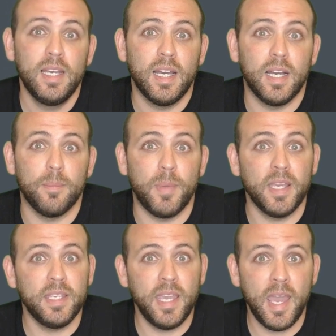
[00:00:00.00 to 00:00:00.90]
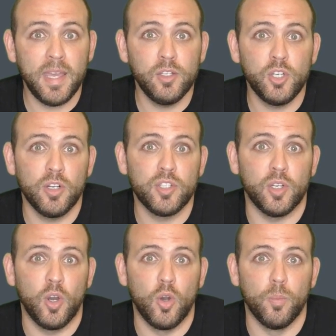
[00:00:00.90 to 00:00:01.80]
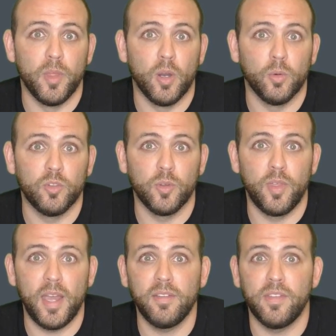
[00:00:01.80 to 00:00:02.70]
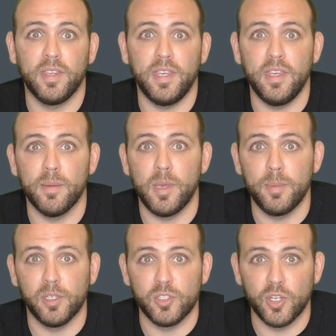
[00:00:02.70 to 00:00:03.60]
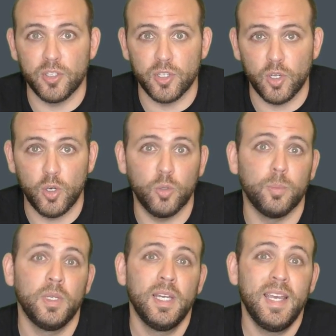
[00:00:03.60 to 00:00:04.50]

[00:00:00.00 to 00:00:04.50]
I can charge at home though, so that's the key. I'm able to charge at home.